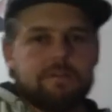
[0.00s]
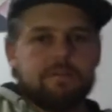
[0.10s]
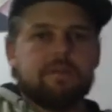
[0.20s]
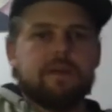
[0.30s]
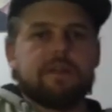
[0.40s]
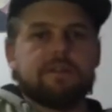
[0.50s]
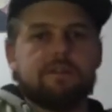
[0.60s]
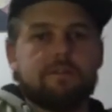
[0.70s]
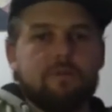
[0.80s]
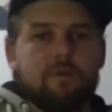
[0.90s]
All right, and so
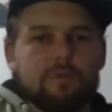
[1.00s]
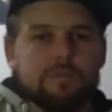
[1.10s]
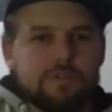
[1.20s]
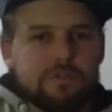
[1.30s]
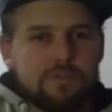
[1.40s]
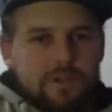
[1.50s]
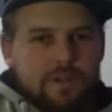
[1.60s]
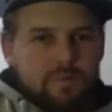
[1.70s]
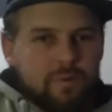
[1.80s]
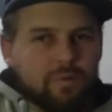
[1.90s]
of course,
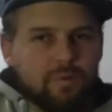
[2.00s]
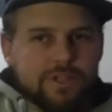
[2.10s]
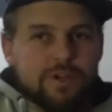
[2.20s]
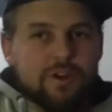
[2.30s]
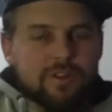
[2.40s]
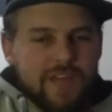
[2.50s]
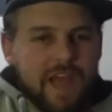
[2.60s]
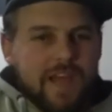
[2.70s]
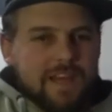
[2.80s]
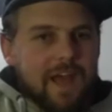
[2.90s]
once you got
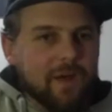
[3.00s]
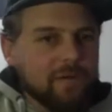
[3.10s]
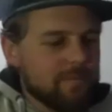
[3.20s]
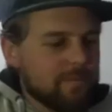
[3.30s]
that down,